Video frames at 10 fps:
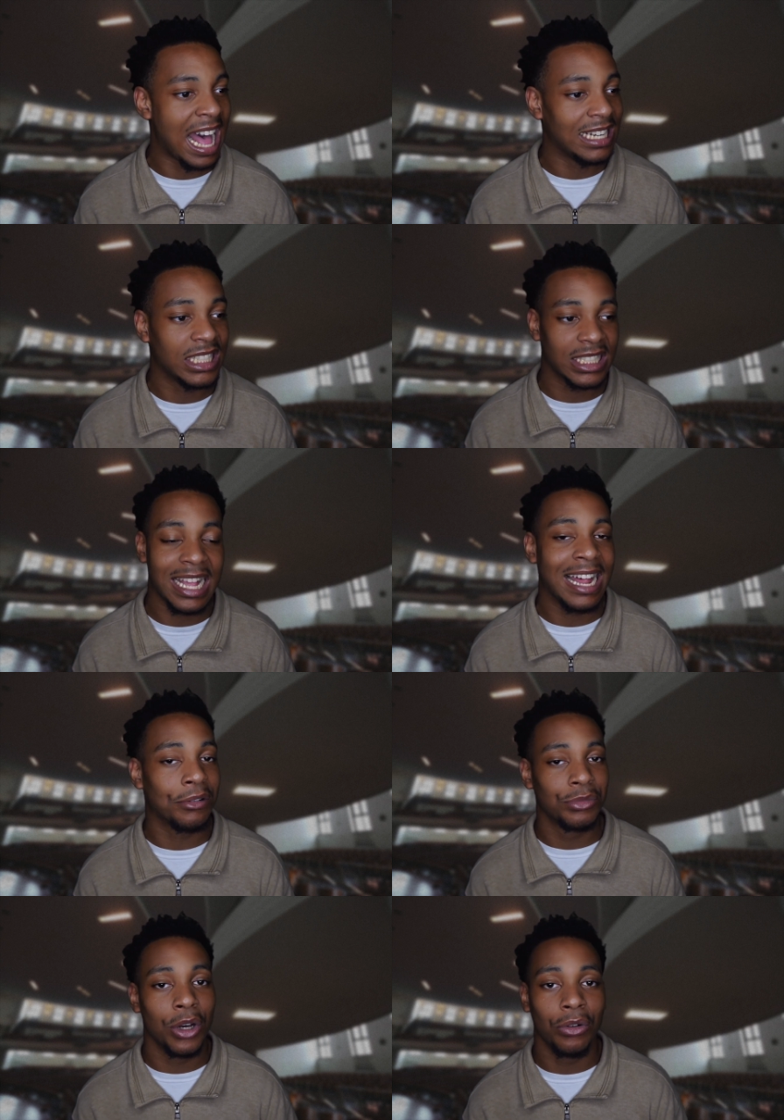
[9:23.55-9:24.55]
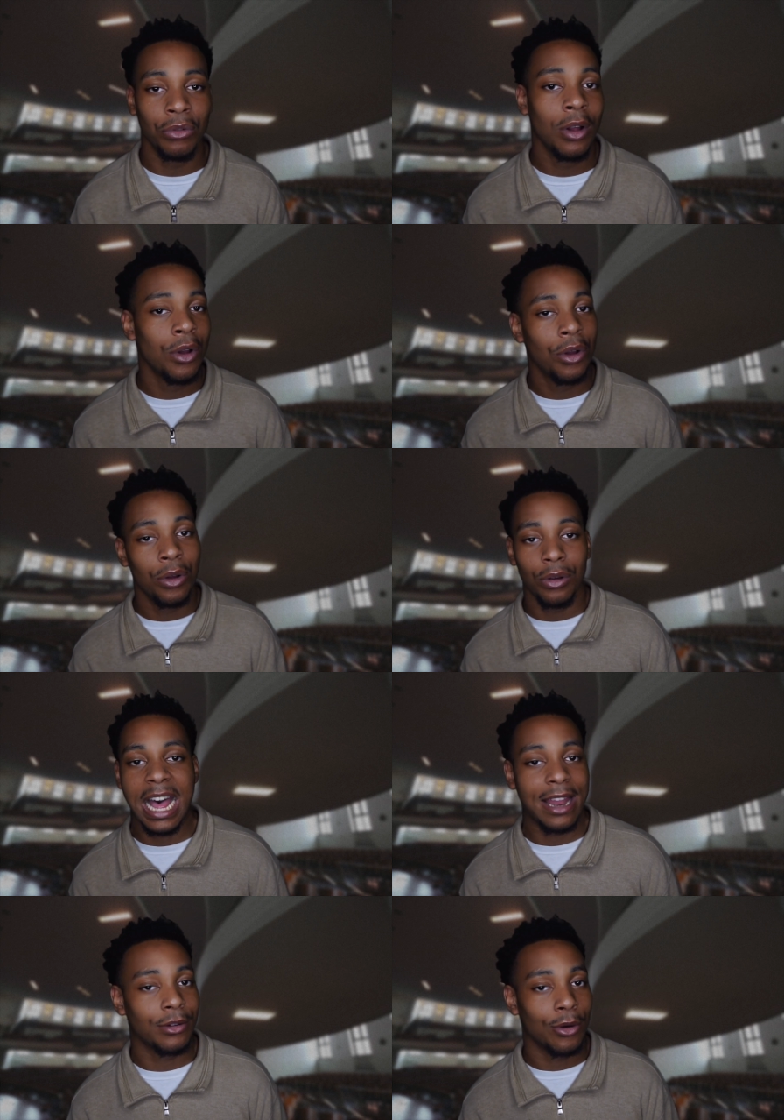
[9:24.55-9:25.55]
I just, I don't know
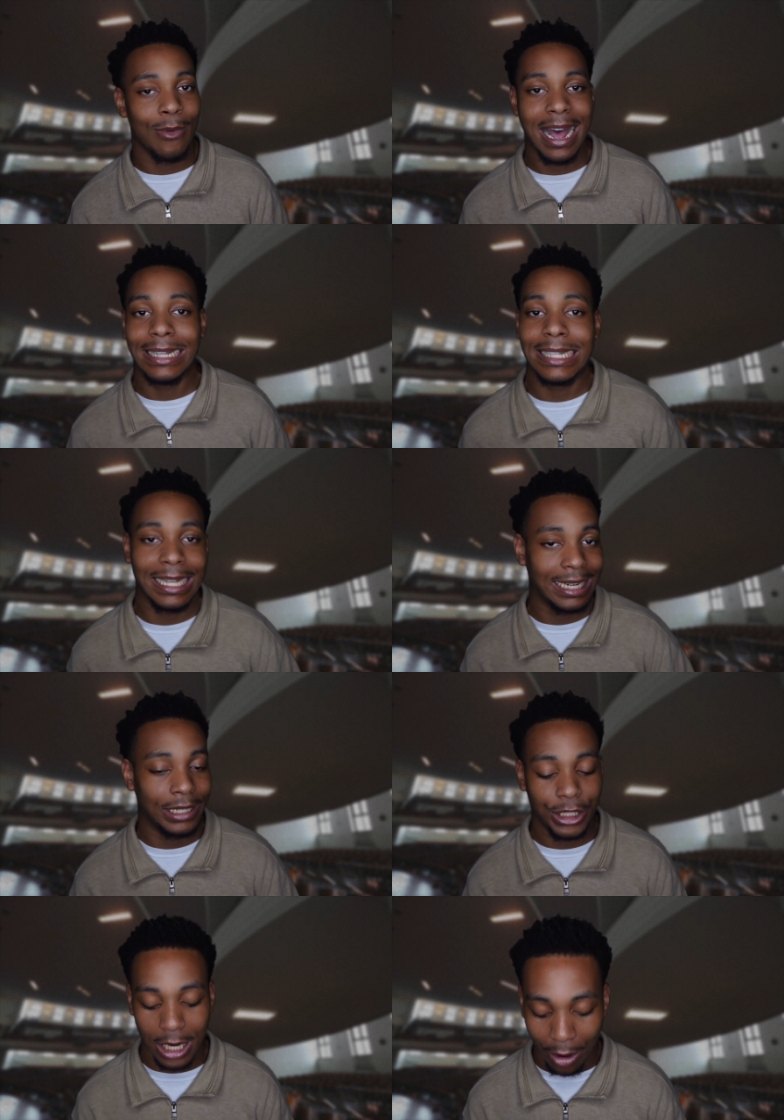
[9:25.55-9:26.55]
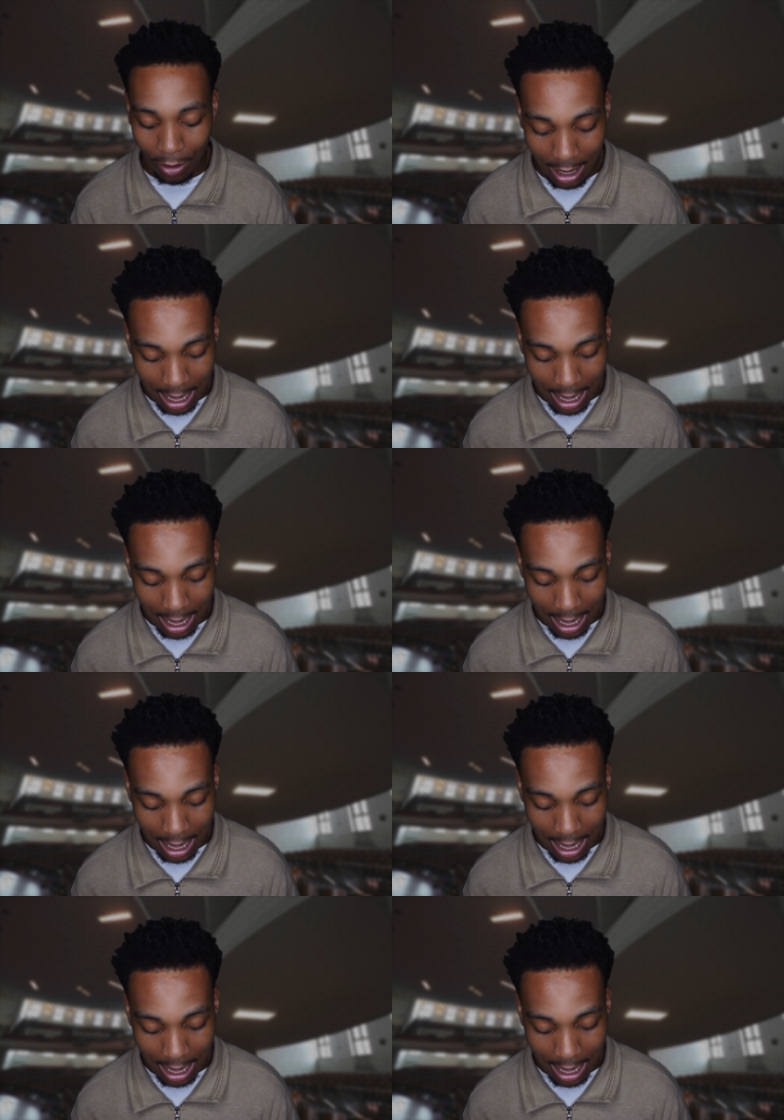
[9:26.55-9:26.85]
I don't know why it's ending the show.